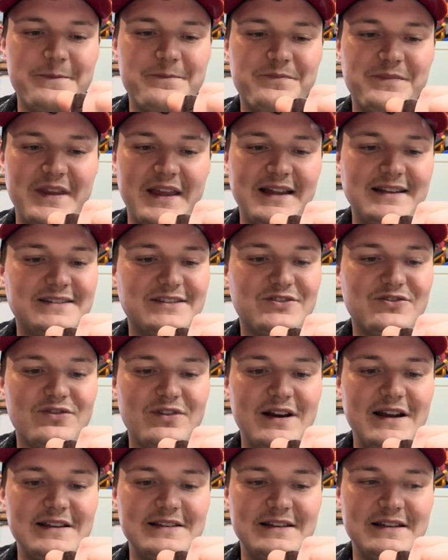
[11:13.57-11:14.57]
It's
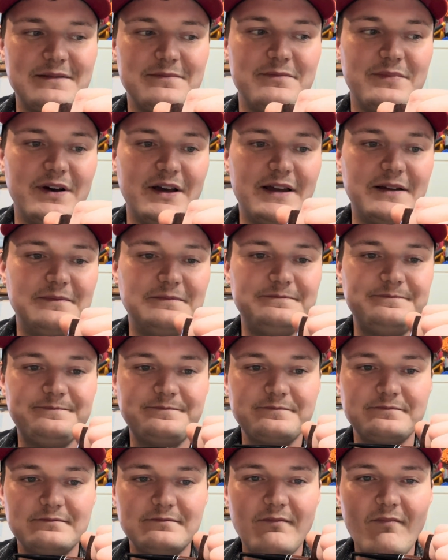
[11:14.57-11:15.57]
crazy. But
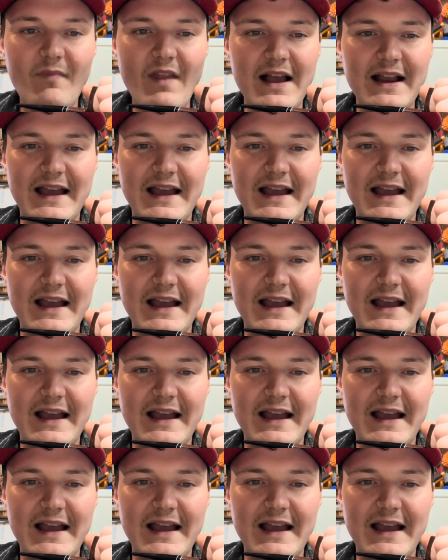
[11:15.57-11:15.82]
I